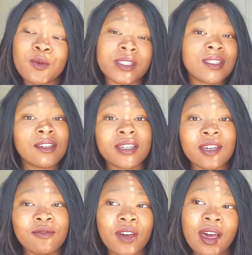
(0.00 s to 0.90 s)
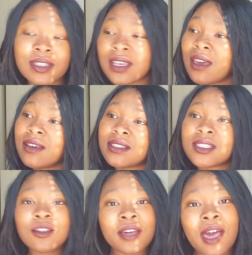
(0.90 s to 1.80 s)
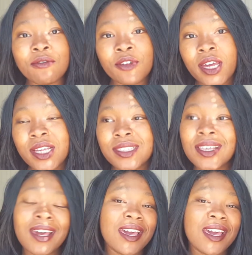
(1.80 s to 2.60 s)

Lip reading: We still get fucked. We still have friends.